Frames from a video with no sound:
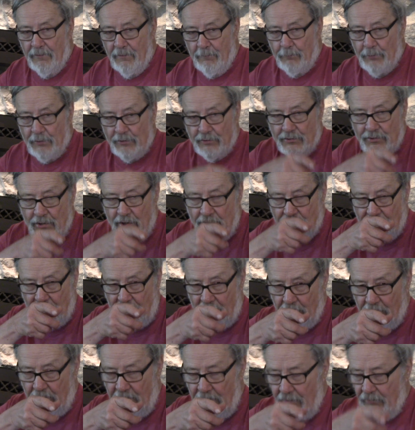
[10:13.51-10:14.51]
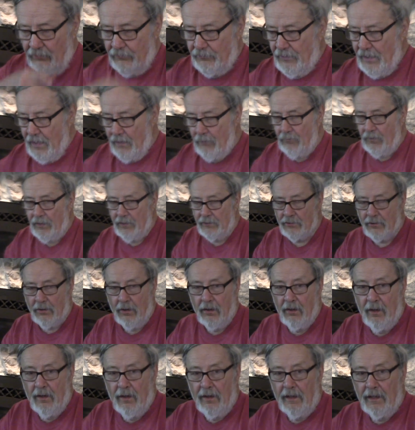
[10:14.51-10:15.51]
positioning bait was that way,
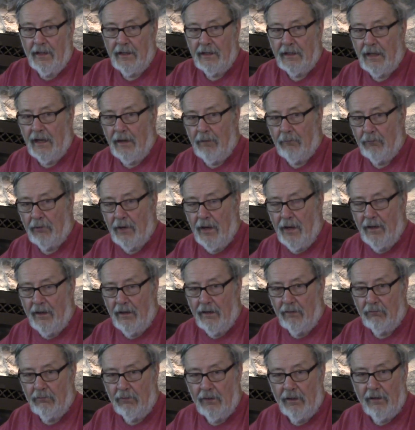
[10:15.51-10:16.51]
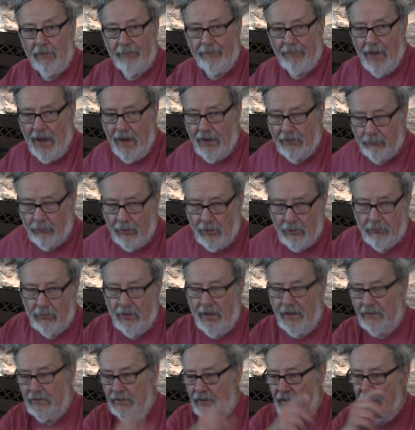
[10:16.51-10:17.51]
so he came right in really fast, went
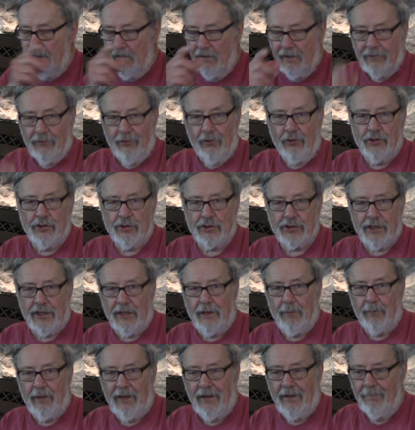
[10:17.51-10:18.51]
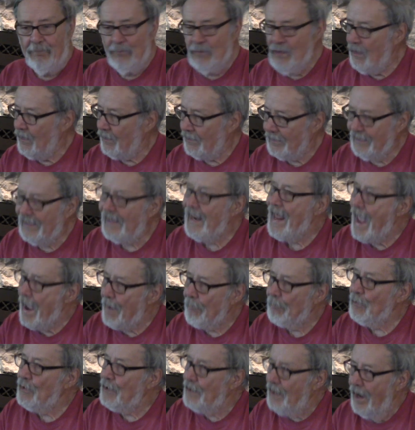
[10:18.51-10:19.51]
right there, he couldn't see me,
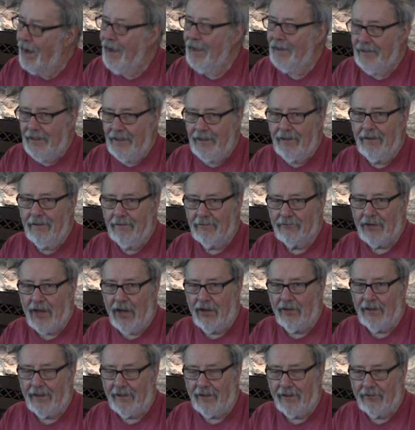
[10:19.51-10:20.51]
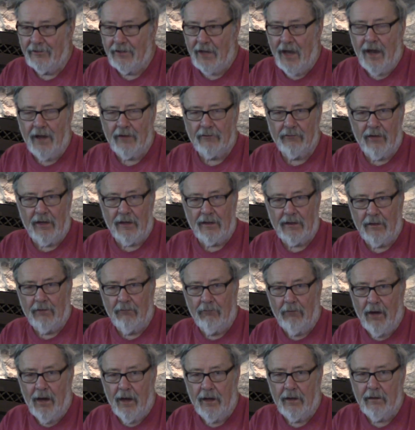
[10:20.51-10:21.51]
lapping honey, sounded like a dog drinking
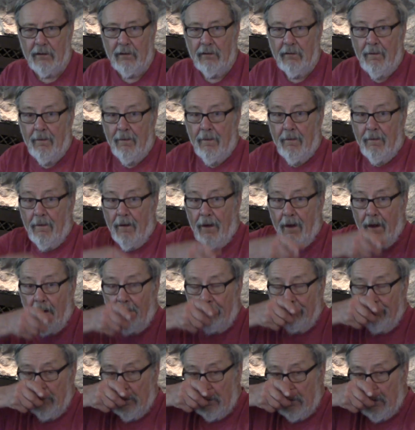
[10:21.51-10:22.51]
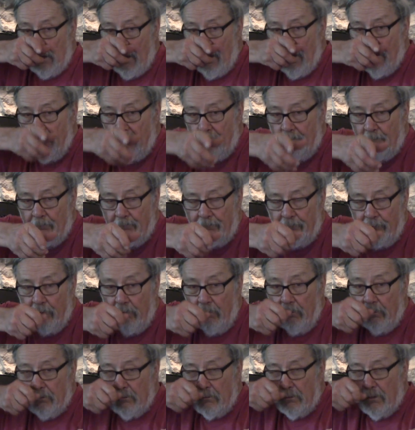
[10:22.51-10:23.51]
water. Up you come,
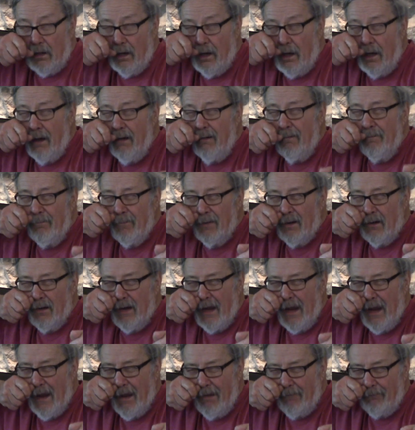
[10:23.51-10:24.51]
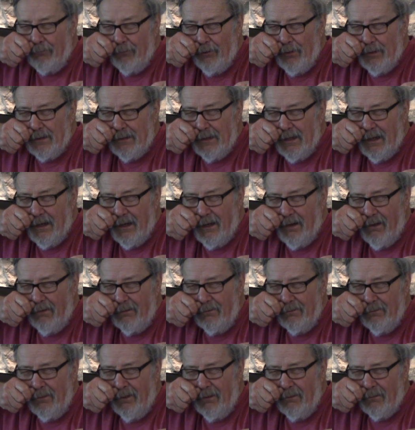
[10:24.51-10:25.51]
full draw, halfway
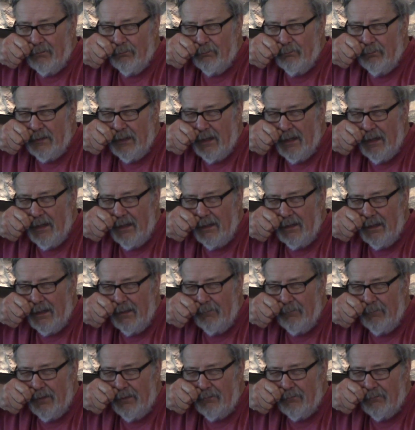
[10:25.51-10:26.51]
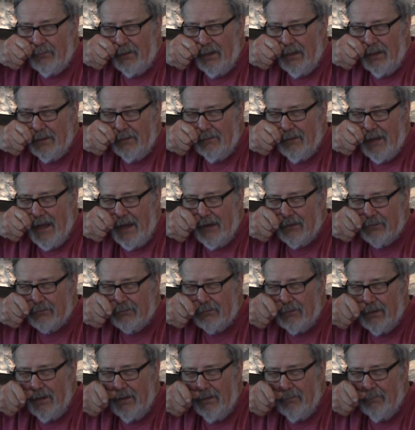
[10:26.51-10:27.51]
down, behind the last
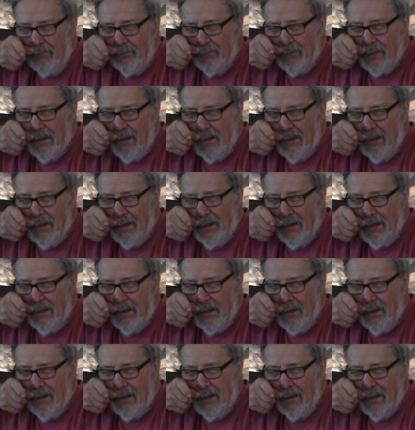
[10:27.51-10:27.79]
rib,